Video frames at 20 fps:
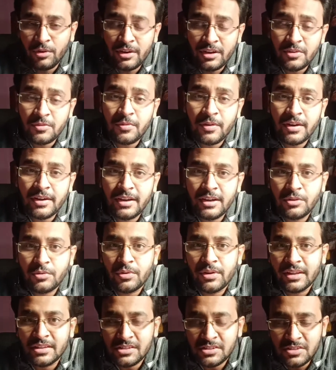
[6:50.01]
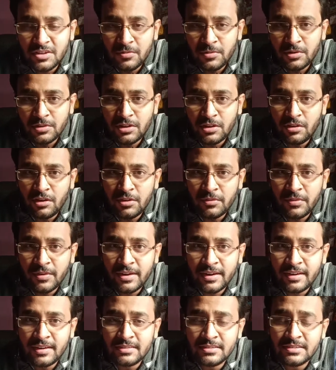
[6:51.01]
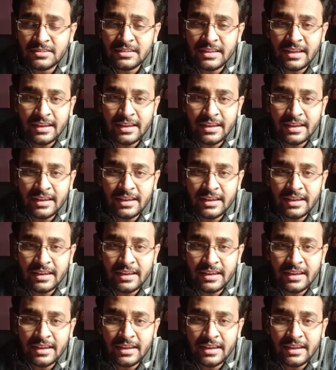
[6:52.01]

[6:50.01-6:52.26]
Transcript: We need funding to register for the conference.